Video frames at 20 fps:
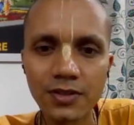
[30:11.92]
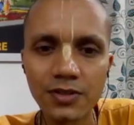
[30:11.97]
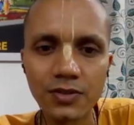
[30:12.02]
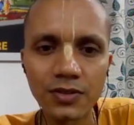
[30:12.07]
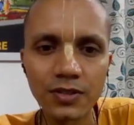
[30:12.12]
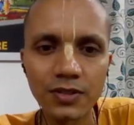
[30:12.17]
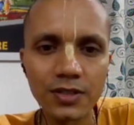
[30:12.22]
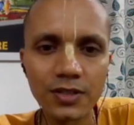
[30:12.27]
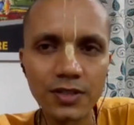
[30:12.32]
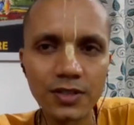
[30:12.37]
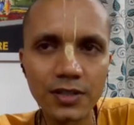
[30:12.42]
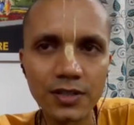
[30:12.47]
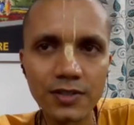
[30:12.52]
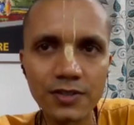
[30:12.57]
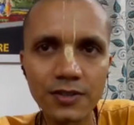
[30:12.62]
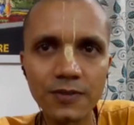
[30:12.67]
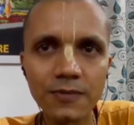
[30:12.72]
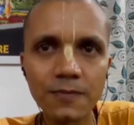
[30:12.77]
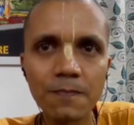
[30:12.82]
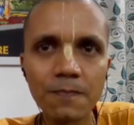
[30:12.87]
So that's the answer.
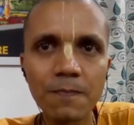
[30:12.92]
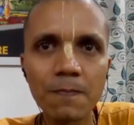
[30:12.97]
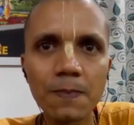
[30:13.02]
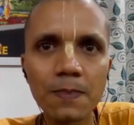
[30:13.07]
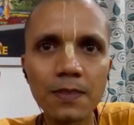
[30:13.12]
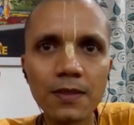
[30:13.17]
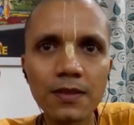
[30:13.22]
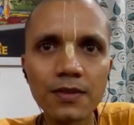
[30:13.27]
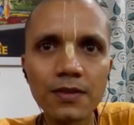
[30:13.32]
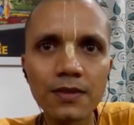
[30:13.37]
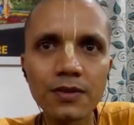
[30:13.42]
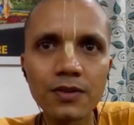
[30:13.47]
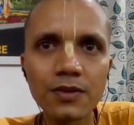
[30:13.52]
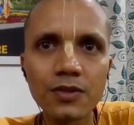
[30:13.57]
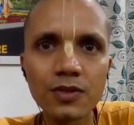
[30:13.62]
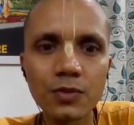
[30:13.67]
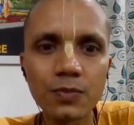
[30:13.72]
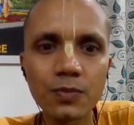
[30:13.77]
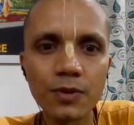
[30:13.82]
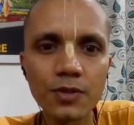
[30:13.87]

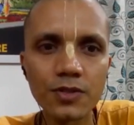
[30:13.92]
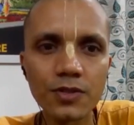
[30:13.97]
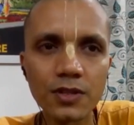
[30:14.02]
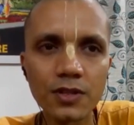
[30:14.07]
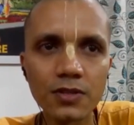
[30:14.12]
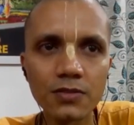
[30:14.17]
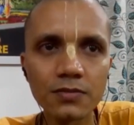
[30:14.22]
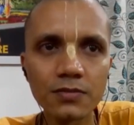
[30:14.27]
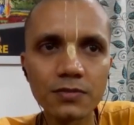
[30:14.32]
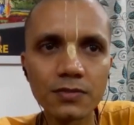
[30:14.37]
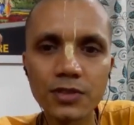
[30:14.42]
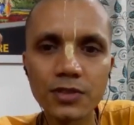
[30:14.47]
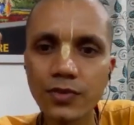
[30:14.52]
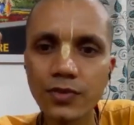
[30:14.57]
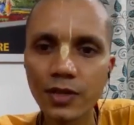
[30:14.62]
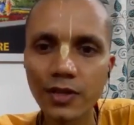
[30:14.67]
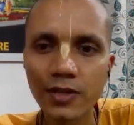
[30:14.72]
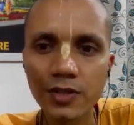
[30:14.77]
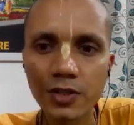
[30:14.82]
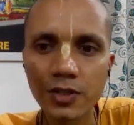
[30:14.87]
So prasadam is
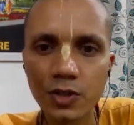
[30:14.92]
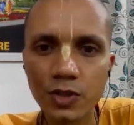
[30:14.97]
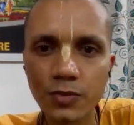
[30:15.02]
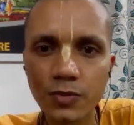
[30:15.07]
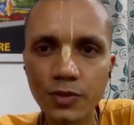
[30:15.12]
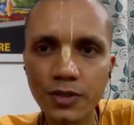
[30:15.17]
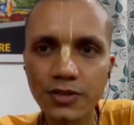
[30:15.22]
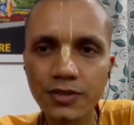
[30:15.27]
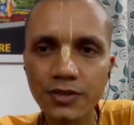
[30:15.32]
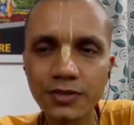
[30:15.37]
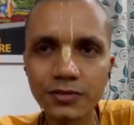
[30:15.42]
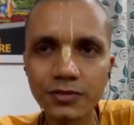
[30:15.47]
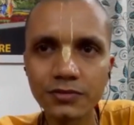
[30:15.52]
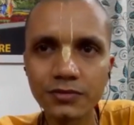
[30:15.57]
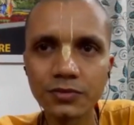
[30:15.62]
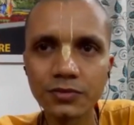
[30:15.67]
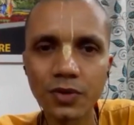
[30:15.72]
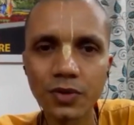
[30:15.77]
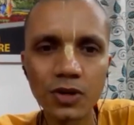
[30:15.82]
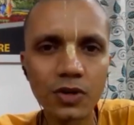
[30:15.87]
very easy to make.
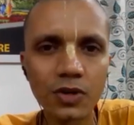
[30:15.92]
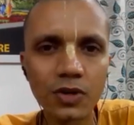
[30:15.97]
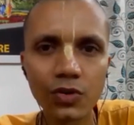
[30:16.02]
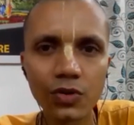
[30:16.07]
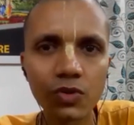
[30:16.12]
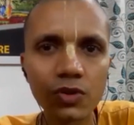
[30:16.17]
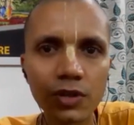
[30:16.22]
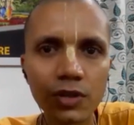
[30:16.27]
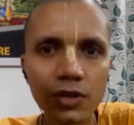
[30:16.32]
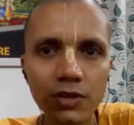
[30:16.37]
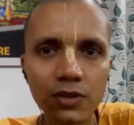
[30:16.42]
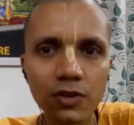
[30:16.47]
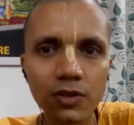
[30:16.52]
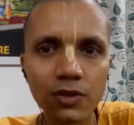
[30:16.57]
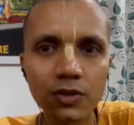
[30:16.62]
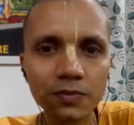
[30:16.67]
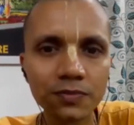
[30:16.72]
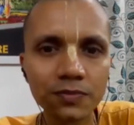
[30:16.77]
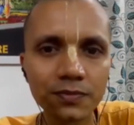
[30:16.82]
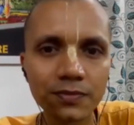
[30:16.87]
What do you cook in the
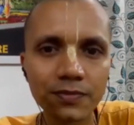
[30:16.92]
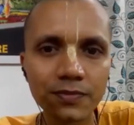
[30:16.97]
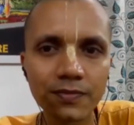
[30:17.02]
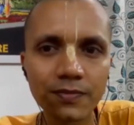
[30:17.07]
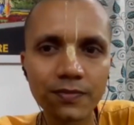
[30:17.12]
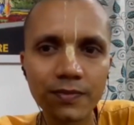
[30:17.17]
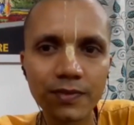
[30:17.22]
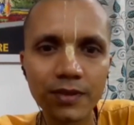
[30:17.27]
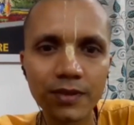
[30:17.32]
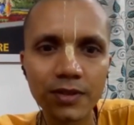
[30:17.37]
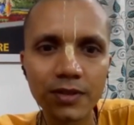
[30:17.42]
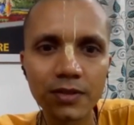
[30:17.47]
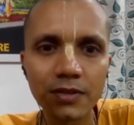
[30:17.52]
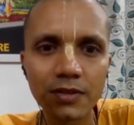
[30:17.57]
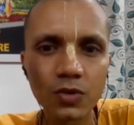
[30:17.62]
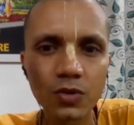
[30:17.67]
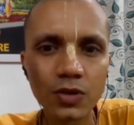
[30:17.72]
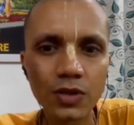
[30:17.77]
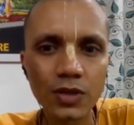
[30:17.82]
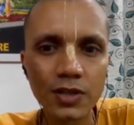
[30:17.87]
home?
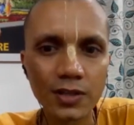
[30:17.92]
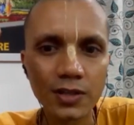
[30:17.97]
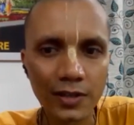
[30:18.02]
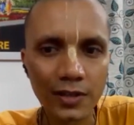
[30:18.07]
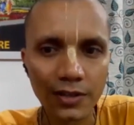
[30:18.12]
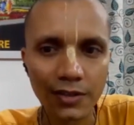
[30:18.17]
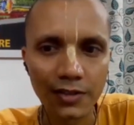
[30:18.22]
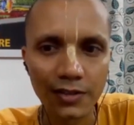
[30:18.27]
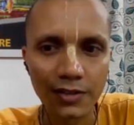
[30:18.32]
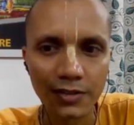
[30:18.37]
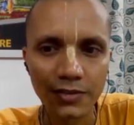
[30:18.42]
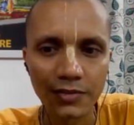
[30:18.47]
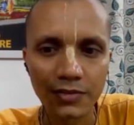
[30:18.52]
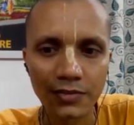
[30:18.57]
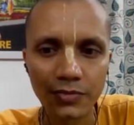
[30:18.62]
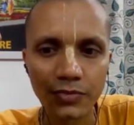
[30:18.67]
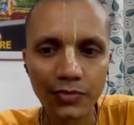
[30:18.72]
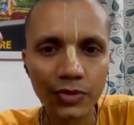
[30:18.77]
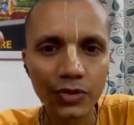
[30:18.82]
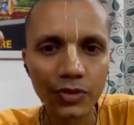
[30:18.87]
Cook it cleanly
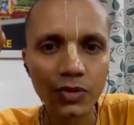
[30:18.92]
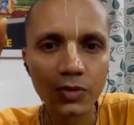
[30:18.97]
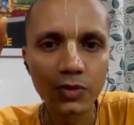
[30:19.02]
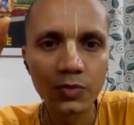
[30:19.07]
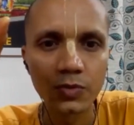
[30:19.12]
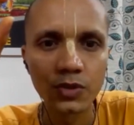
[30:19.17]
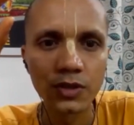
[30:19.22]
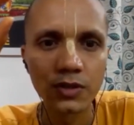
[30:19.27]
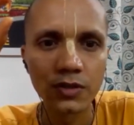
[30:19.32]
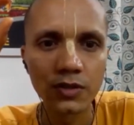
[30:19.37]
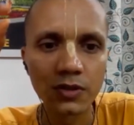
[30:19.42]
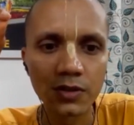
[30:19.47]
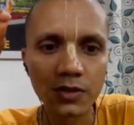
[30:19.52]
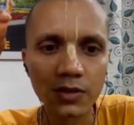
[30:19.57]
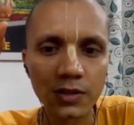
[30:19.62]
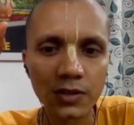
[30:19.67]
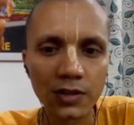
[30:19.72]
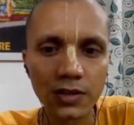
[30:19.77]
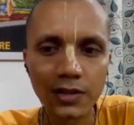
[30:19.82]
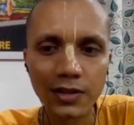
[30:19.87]
without putting
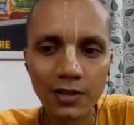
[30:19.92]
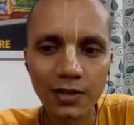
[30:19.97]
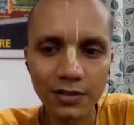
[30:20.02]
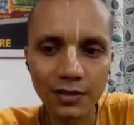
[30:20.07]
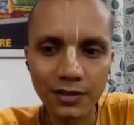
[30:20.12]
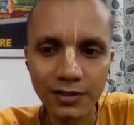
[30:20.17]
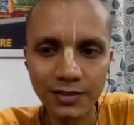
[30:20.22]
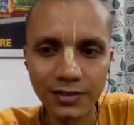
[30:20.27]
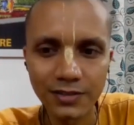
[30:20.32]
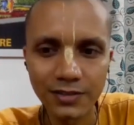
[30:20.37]
onion and garlic.